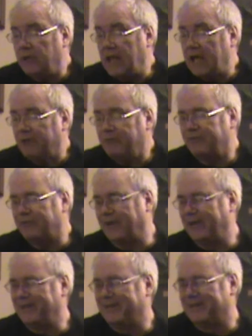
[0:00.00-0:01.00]
laugh
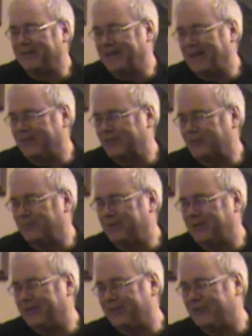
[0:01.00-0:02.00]
and ask
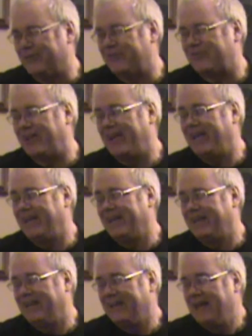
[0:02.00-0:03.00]
me to
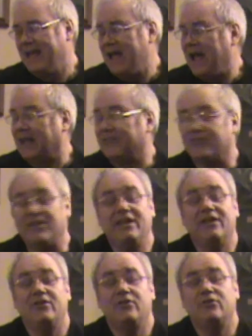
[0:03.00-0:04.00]
stay. I sing
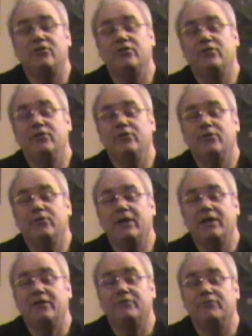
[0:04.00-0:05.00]
it to you
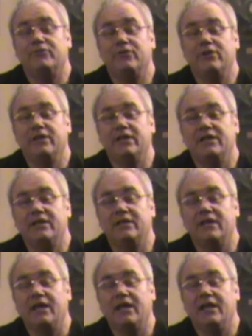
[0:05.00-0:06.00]
every
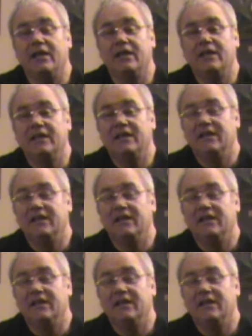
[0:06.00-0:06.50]
day.